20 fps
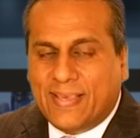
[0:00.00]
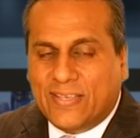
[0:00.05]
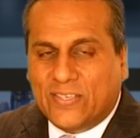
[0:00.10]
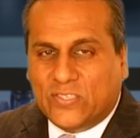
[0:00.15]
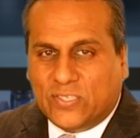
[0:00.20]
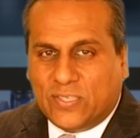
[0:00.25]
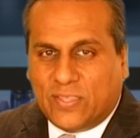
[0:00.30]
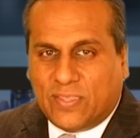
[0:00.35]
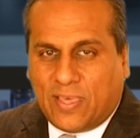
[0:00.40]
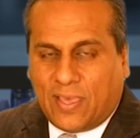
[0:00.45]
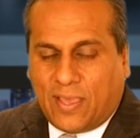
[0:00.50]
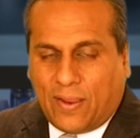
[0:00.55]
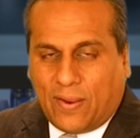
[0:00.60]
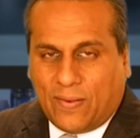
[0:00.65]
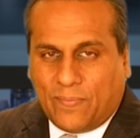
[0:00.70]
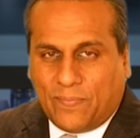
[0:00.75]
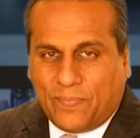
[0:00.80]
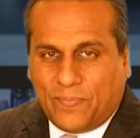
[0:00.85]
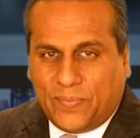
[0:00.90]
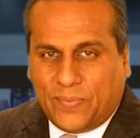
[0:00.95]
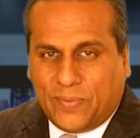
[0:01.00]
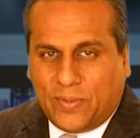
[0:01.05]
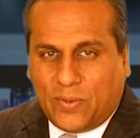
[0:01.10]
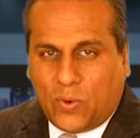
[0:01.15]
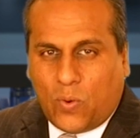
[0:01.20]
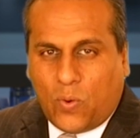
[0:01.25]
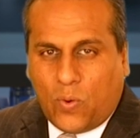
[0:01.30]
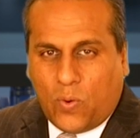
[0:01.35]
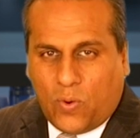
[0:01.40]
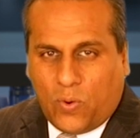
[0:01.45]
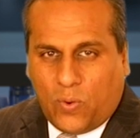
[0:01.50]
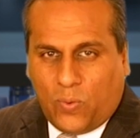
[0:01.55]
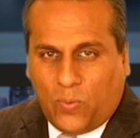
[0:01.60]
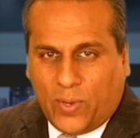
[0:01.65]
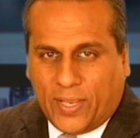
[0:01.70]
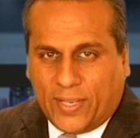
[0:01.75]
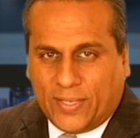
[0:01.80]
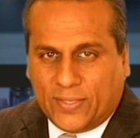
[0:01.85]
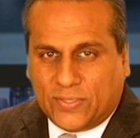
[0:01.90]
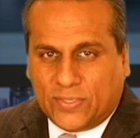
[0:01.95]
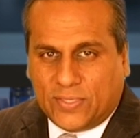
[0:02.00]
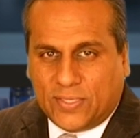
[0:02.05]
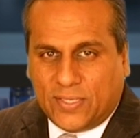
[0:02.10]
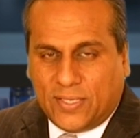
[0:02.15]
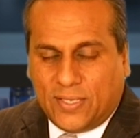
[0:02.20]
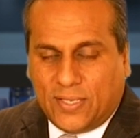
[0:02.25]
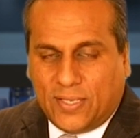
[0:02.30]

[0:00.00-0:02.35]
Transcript: is there, always.